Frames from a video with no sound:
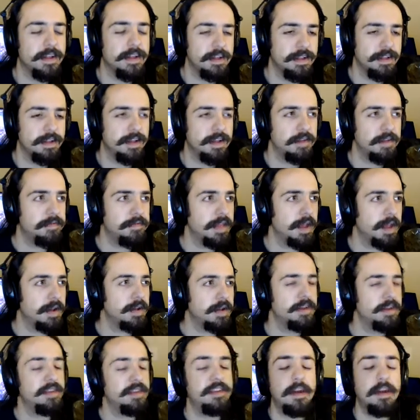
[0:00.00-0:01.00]
if they
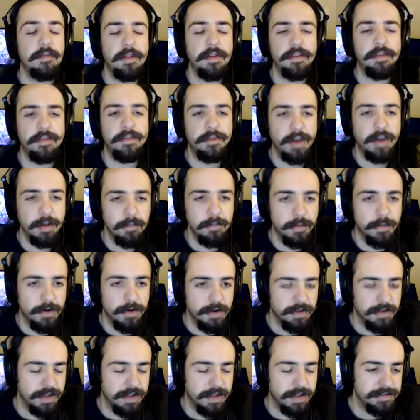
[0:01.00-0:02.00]
could demonstrate more or
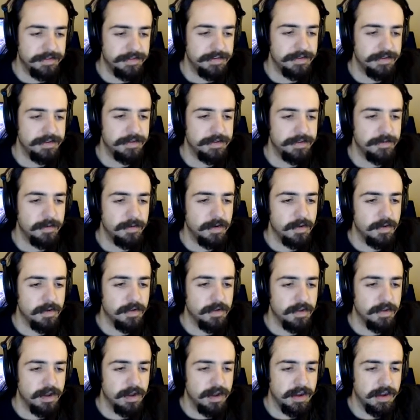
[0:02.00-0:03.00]
less
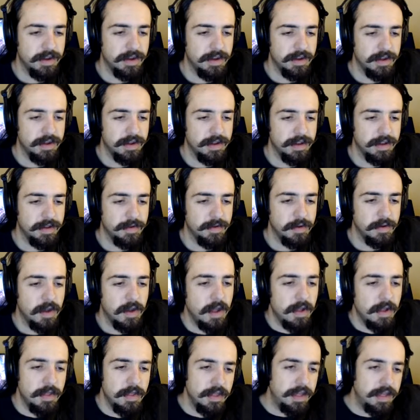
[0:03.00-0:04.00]
uh,
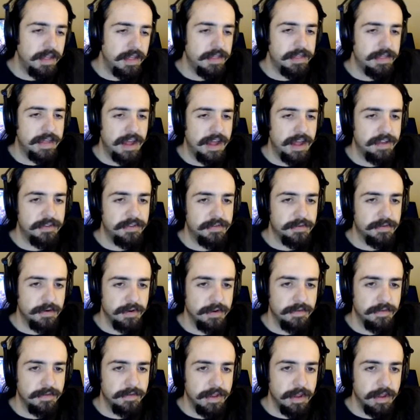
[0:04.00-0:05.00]
that sort
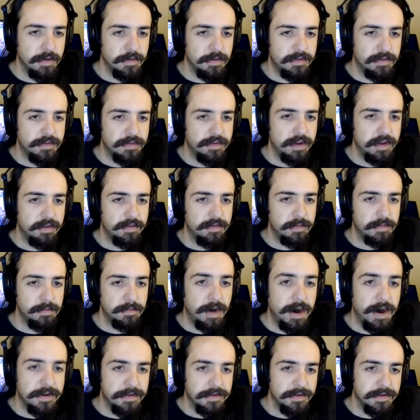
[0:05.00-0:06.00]
of use of a
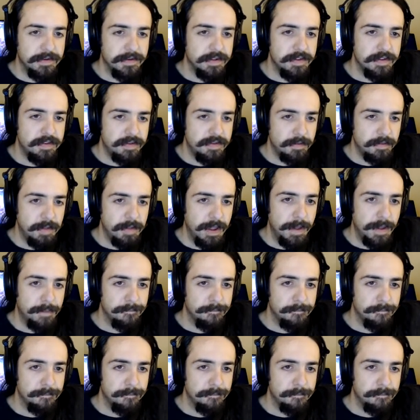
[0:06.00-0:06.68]
model to me.